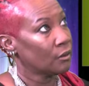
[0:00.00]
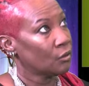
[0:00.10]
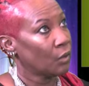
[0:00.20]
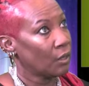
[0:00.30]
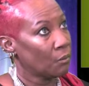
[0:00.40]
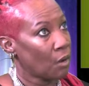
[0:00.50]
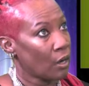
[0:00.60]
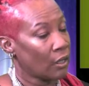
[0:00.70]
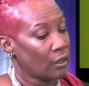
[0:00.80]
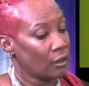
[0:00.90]
way the
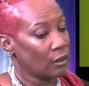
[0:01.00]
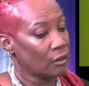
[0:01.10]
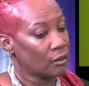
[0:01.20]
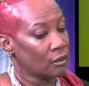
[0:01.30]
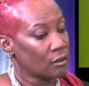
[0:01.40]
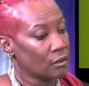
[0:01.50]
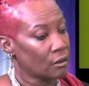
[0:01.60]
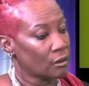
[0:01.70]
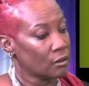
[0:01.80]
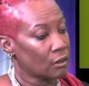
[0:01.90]
market is. It's
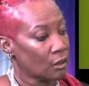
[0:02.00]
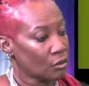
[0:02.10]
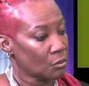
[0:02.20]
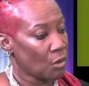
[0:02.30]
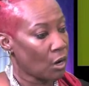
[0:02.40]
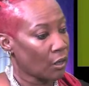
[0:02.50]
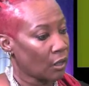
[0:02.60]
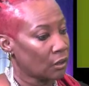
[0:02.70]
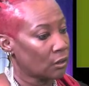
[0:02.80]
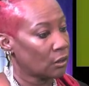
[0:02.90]
a seller's
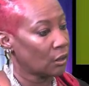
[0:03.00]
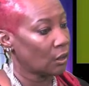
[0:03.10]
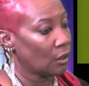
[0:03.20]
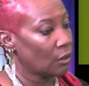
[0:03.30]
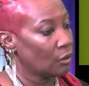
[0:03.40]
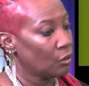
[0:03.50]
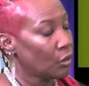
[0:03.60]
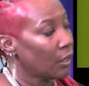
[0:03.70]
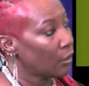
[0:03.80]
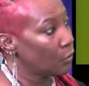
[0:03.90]
market to get
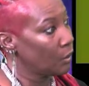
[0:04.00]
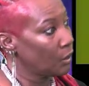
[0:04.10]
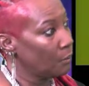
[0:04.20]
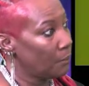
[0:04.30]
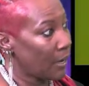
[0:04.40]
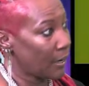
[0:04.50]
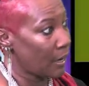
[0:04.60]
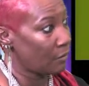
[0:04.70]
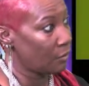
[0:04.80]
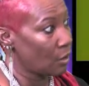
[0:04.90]
your equity back
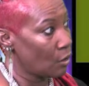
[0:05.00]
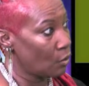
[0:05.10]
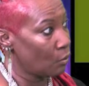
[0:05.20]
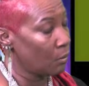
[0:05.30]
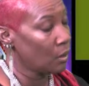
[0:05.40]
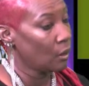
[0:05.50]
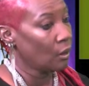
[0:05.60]
out of the home.